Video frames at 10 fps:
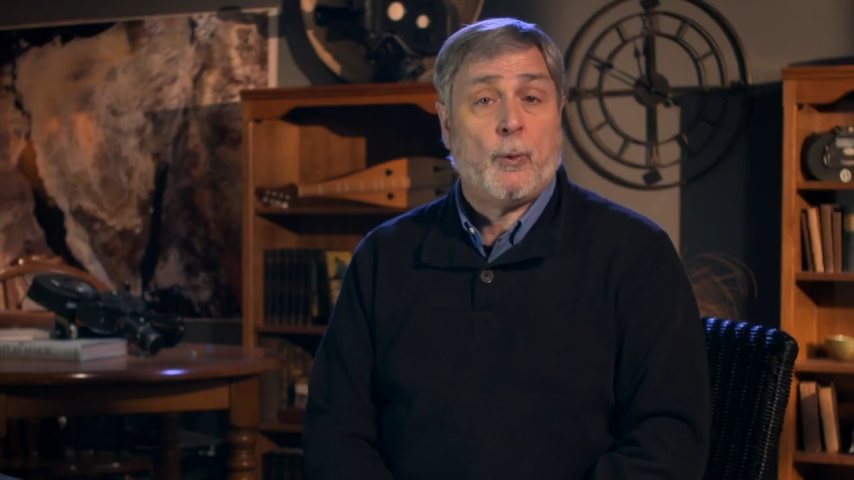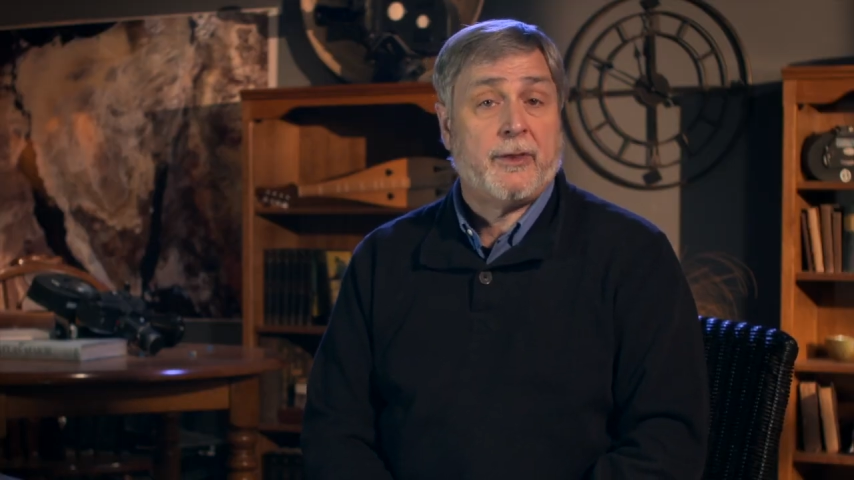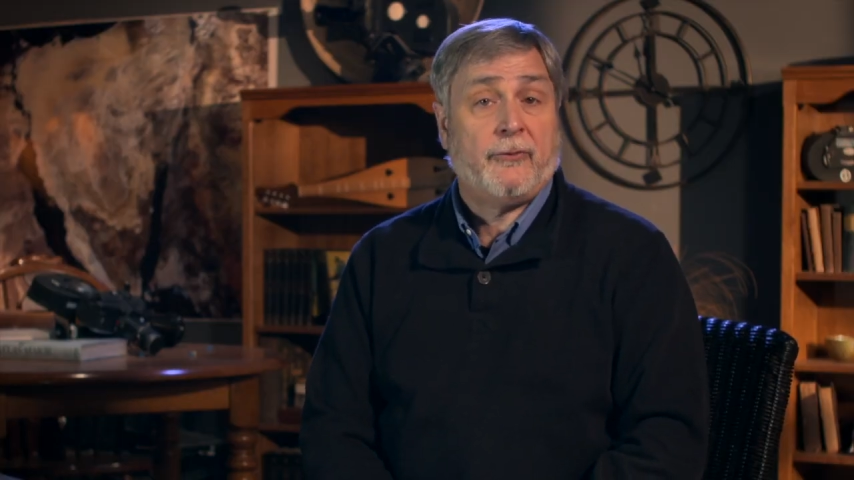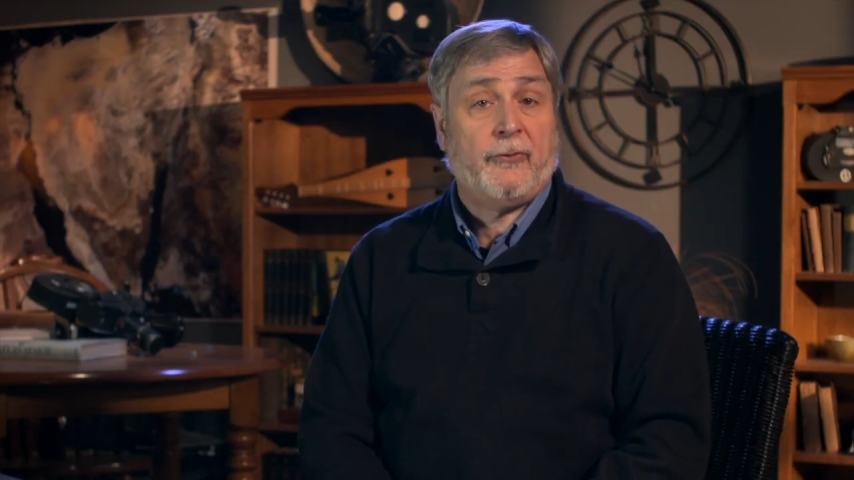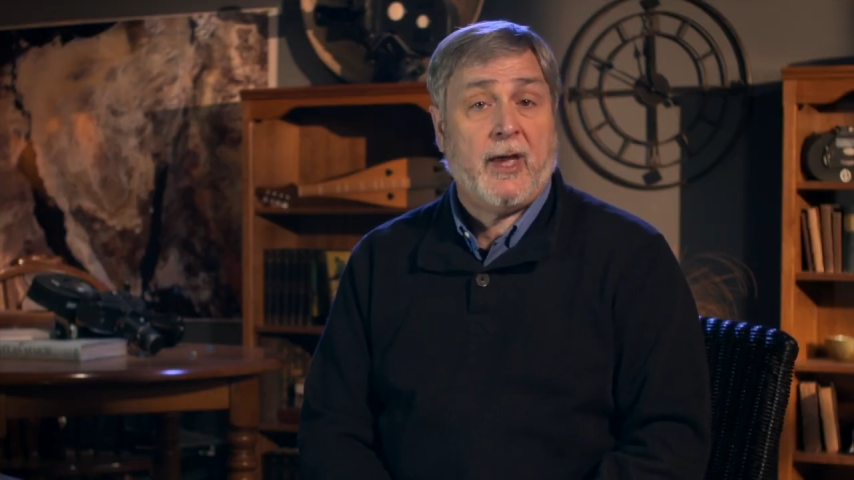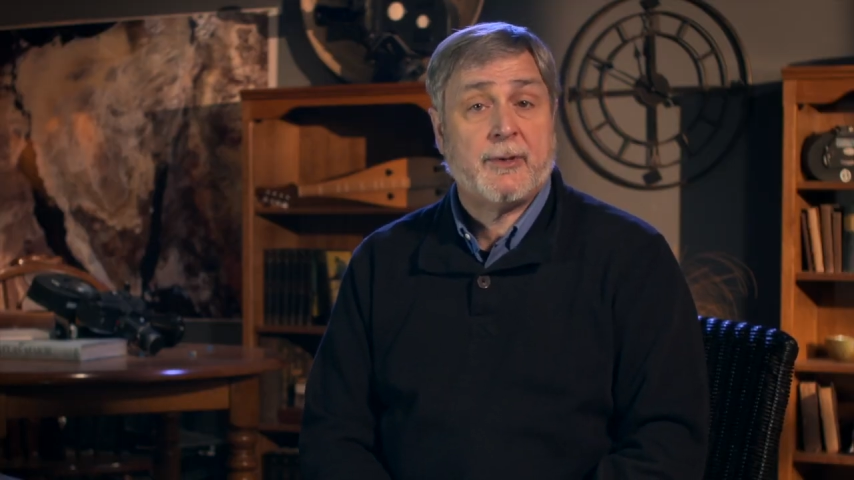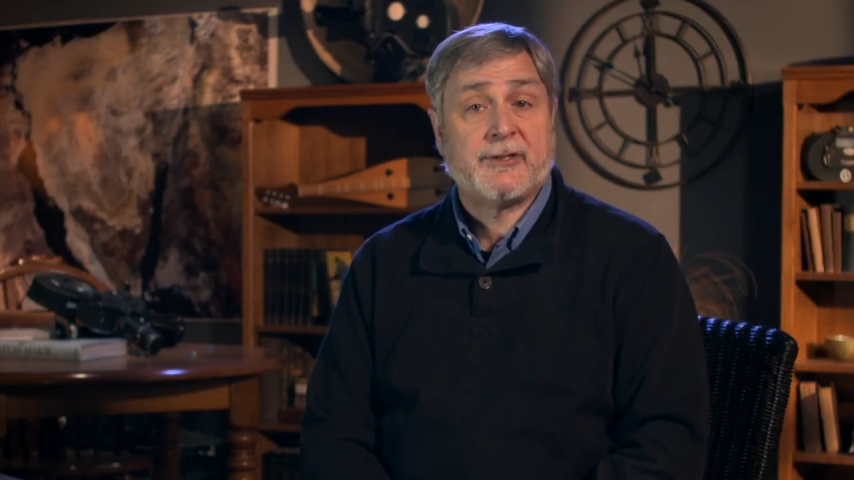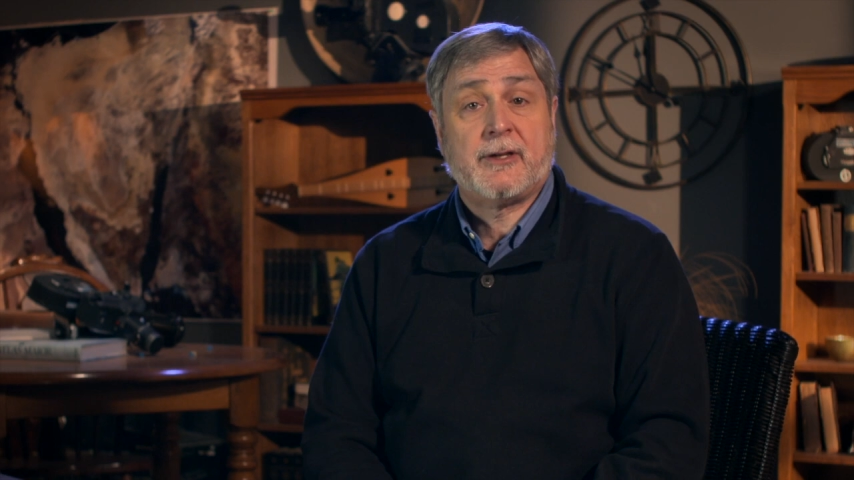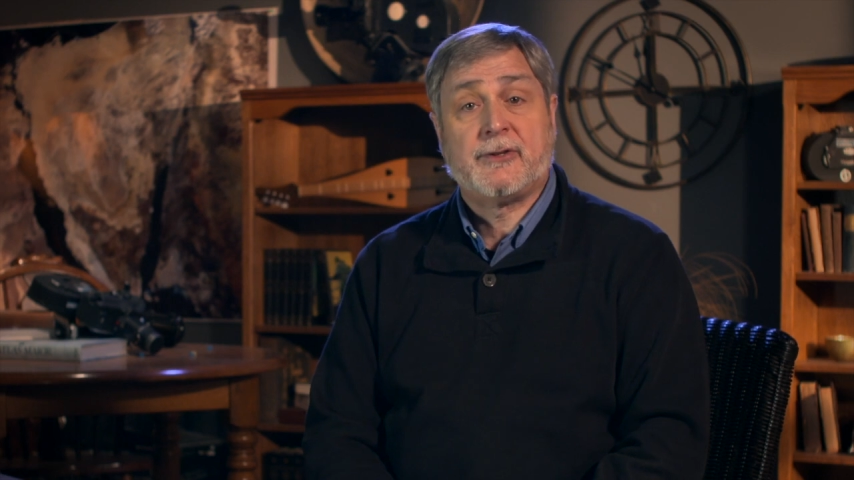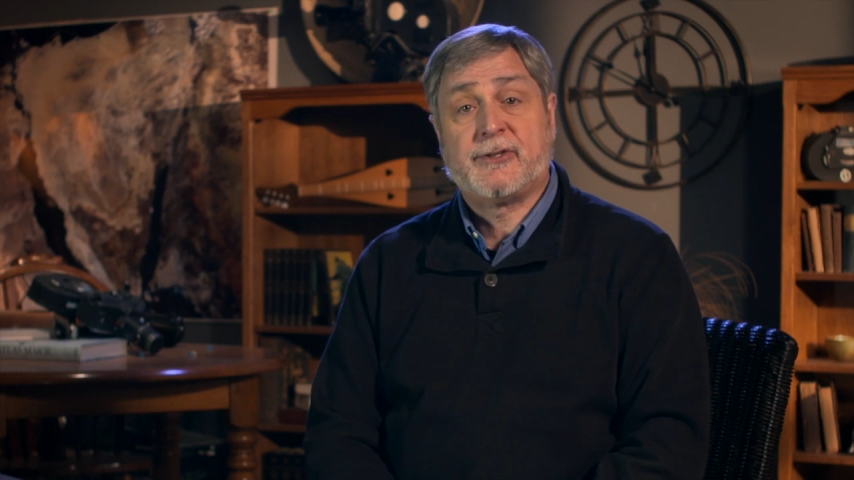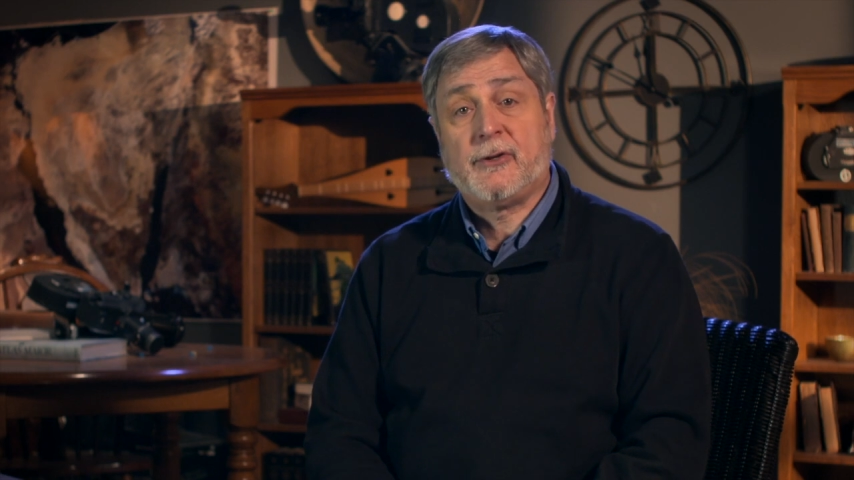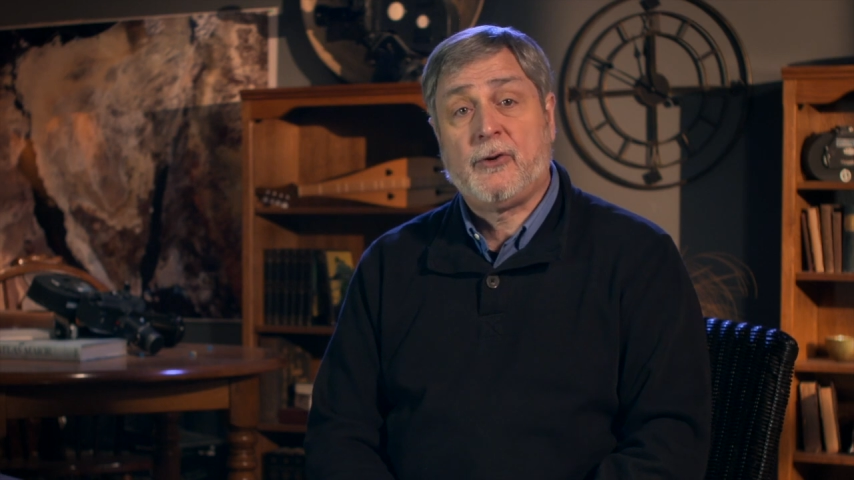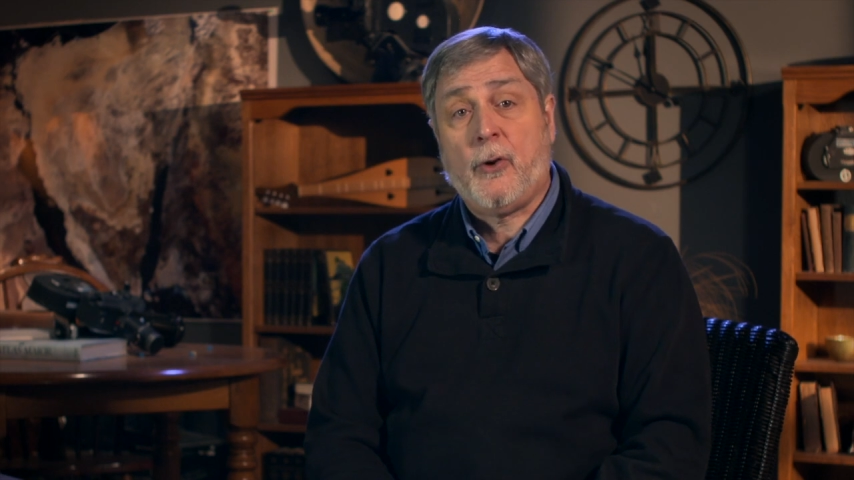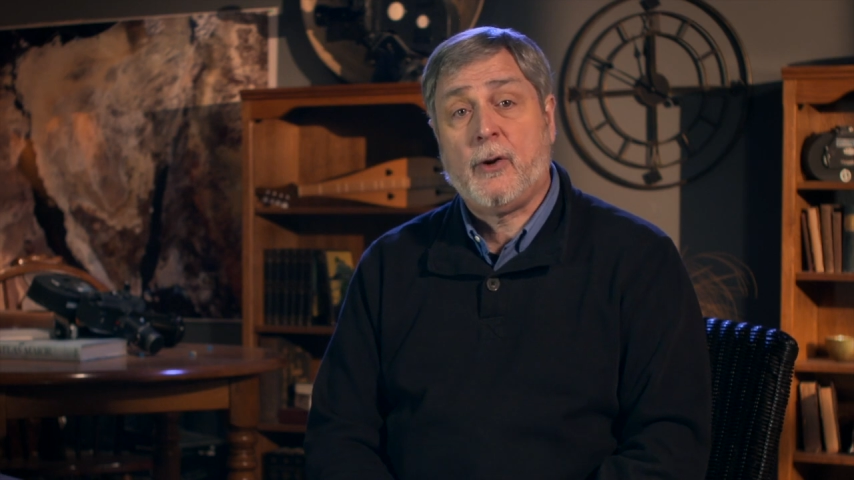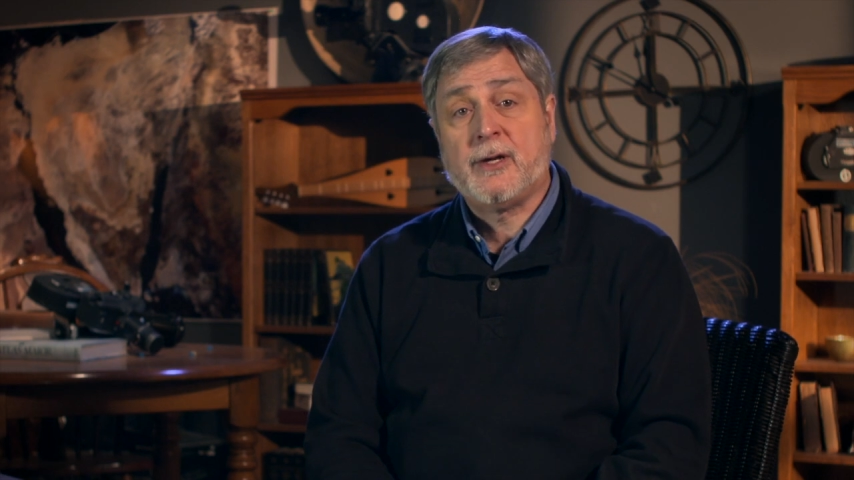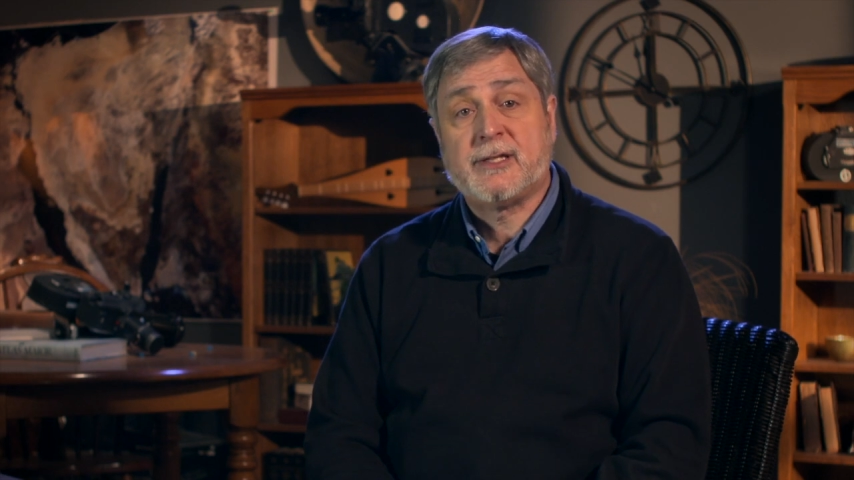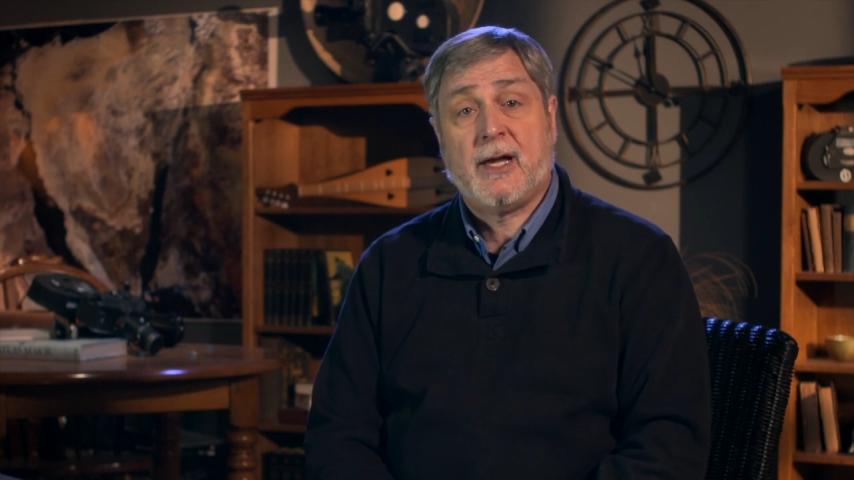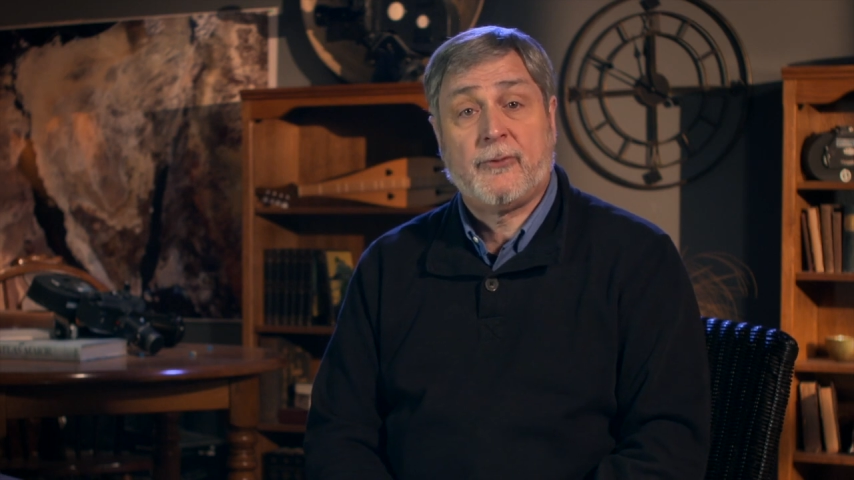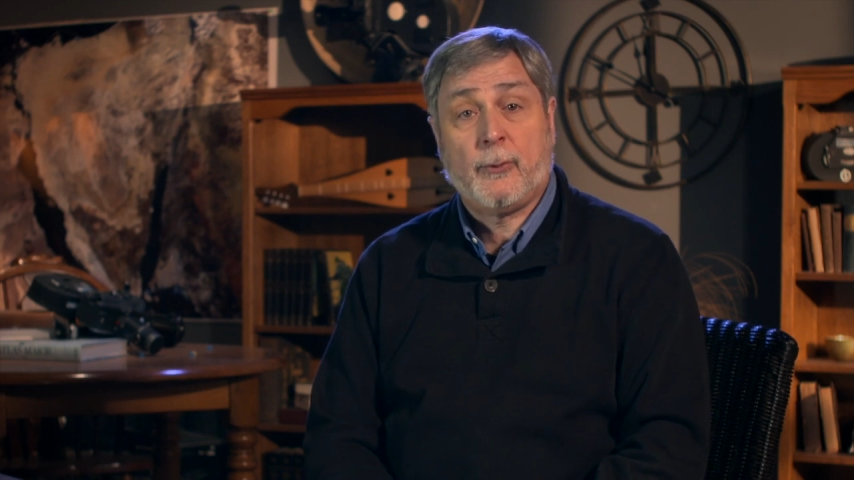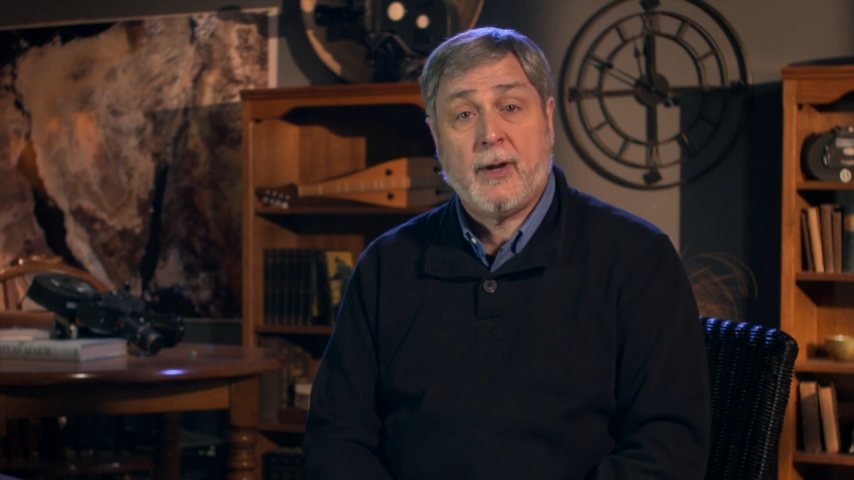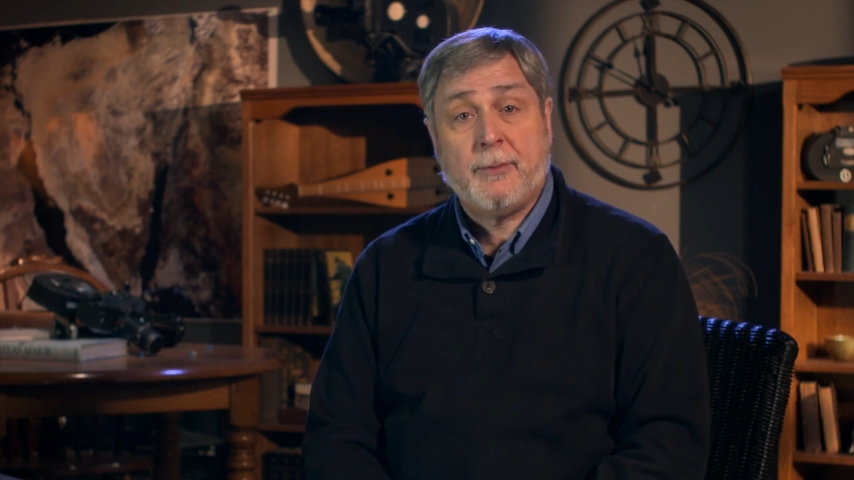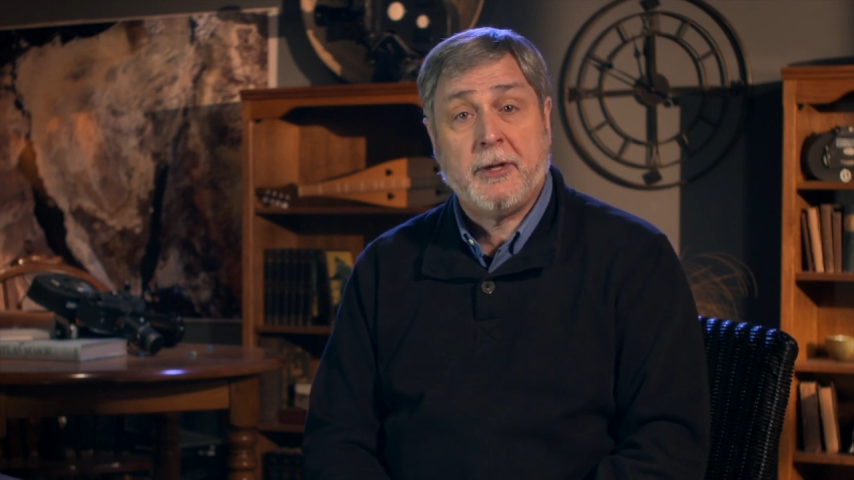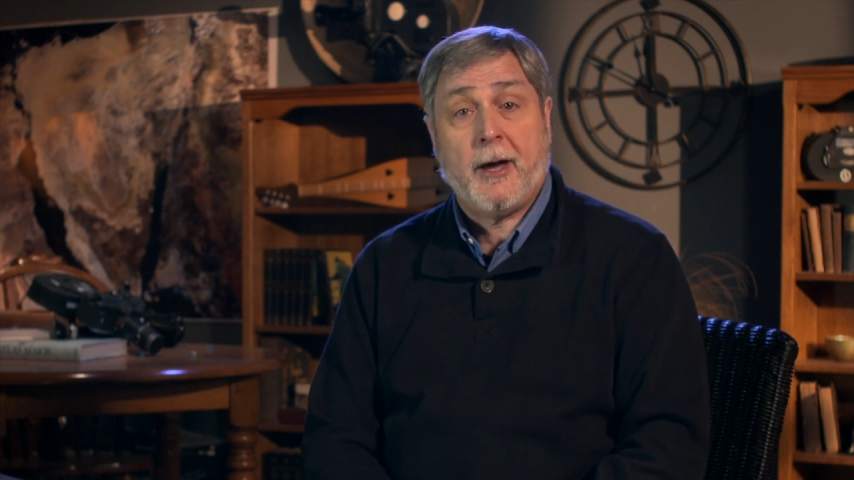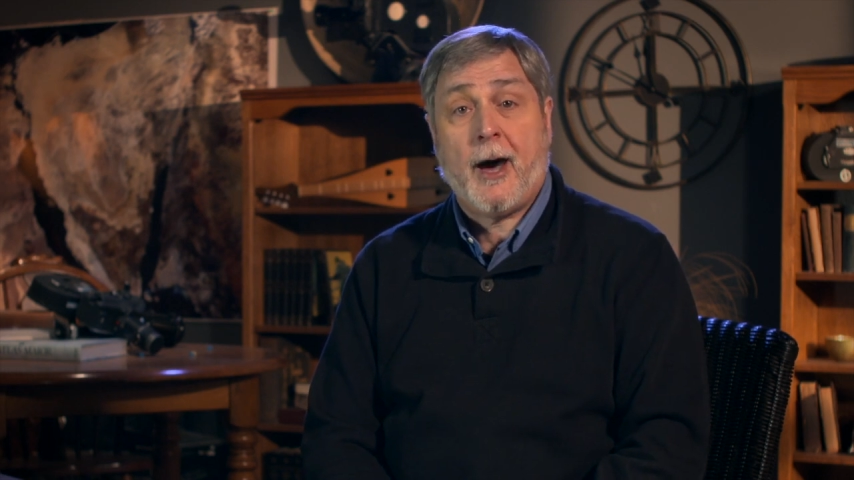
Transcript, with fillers: where the famous Sir Lawrence of Arabia